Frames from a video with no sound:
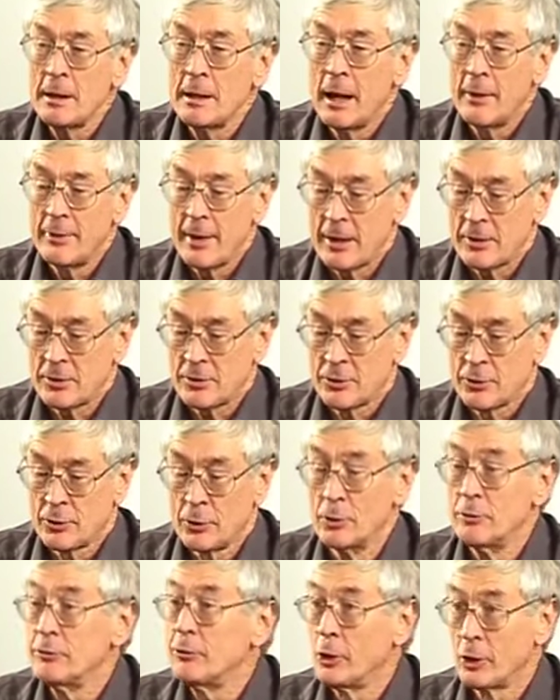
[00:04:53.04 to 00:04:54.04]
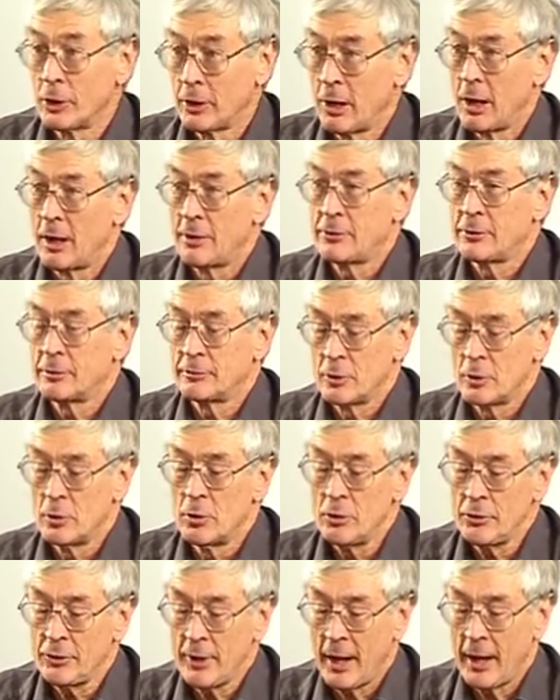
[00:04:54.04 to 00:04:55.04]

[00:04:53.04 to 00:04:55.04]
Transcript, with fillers: and that's through fertilizer, of course,